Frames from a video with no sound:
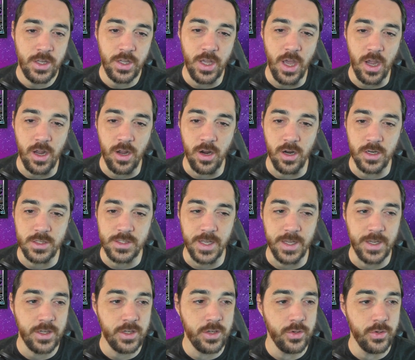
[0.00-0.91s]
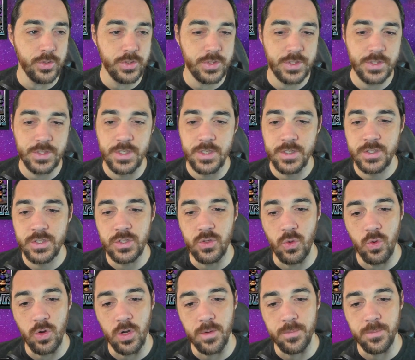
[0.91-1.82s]
you got cards like Goose,
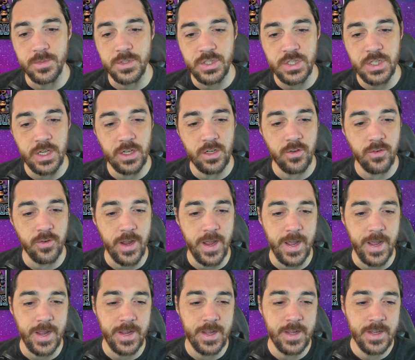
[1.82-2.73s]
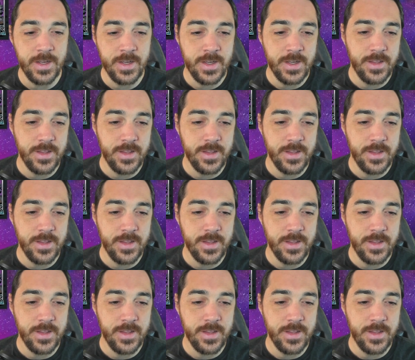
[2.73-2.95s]
Storm, Jean Grey.